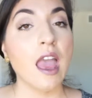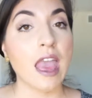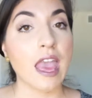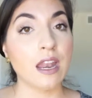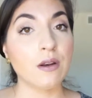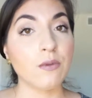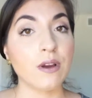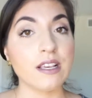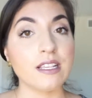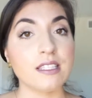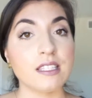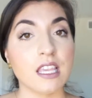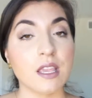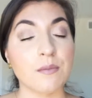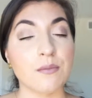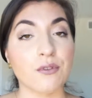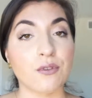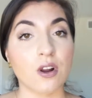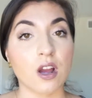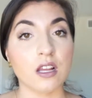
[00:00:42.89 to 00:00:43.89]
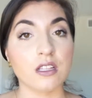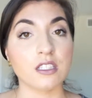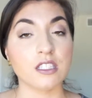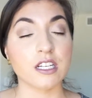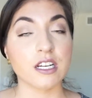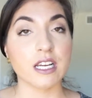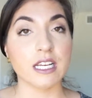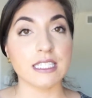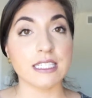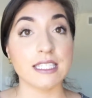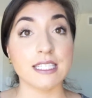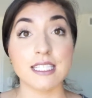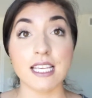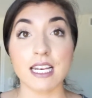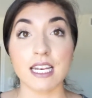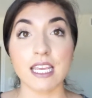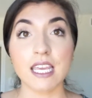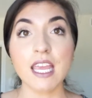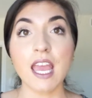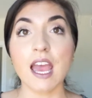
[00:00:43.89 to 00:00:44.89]
NYC bronzer and
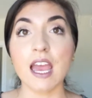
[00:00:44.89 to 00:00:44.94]
Sunny.